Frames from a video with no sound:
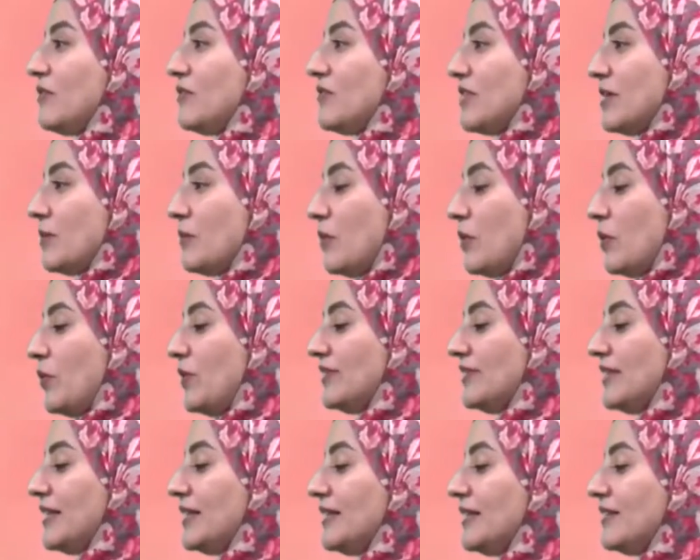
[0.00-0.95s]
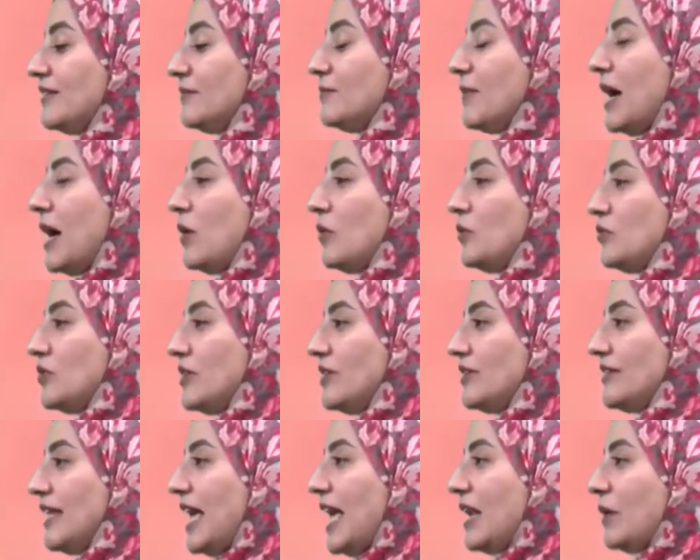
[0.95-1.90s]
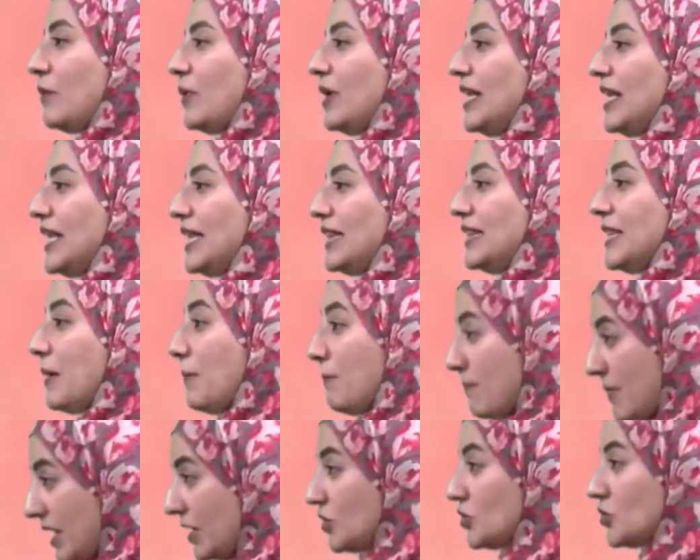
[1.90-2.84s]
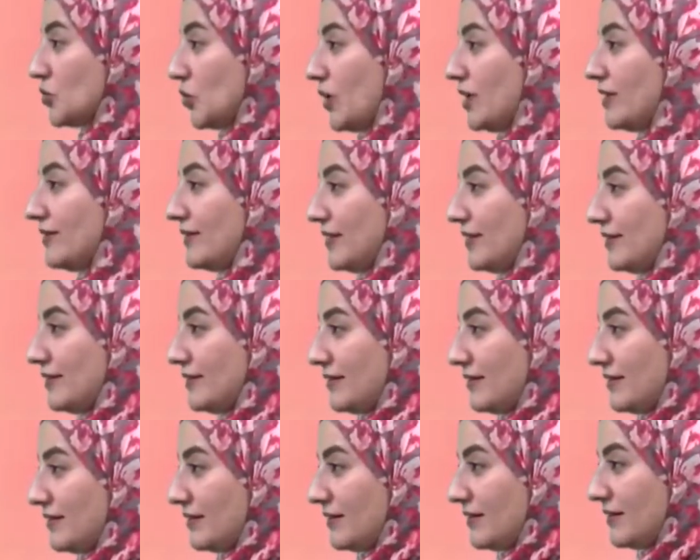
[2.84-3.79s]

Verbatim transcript: give them, when we set these boundaries and we let them make choices